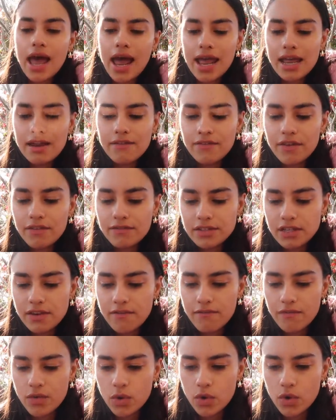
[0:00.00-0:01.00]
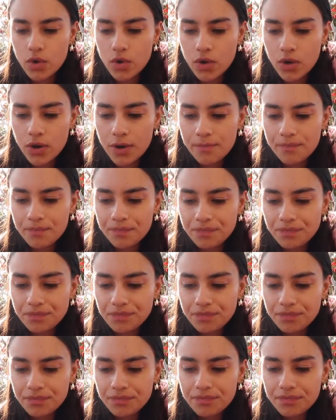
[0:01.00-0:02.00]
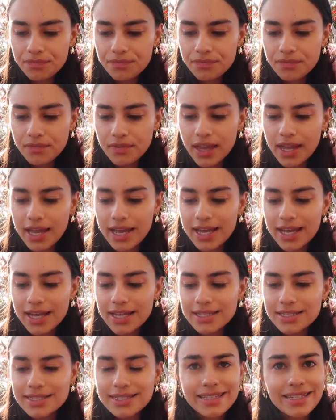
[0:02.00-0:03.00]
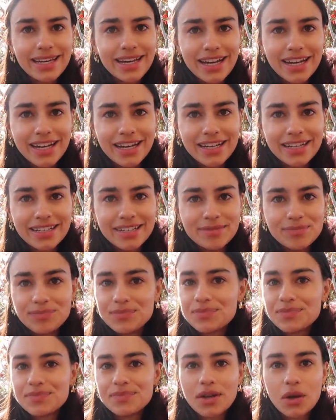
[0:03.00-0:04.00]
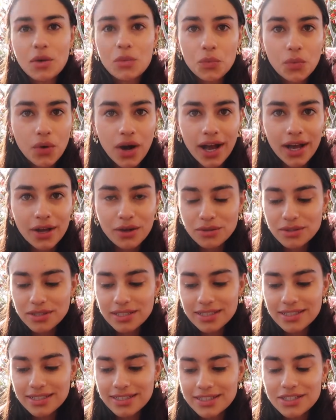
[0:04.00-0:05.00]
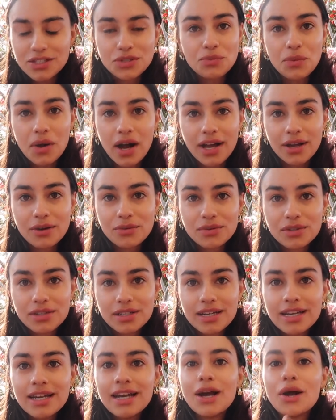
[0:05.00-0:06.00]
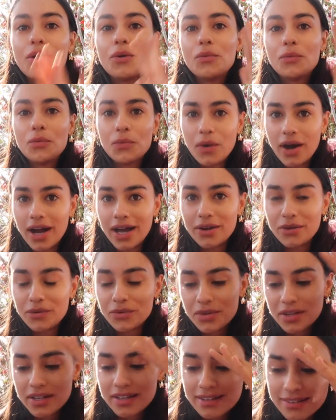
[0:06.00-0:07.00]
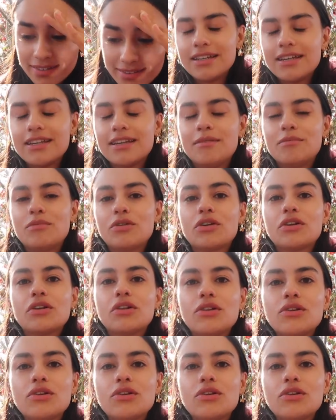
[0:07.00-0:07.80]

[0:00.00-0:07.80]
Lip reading: 8:54. And yeah, wild. Just wild. Wild. I'm not gonna